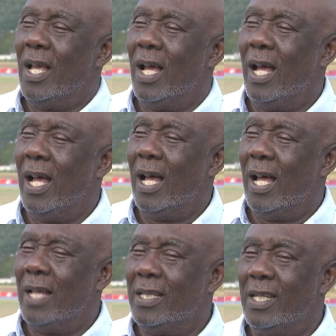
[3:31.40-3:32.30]

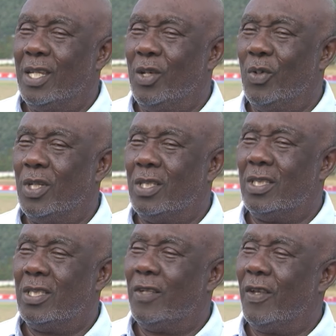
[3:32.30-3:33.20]
Uh, I think he
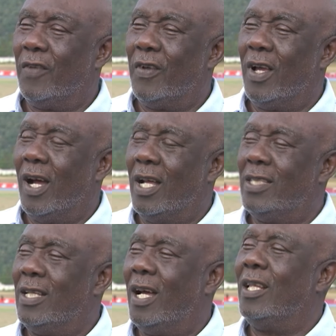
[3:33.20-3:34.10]
was
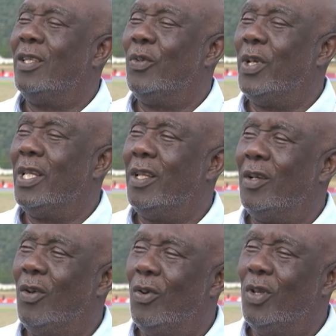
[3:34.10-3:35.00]
odds on to win the
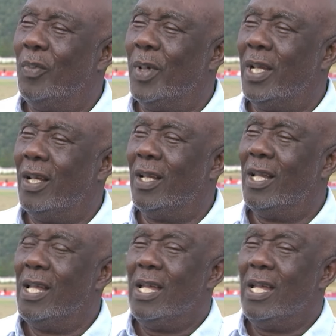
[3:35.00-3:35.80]
gold medal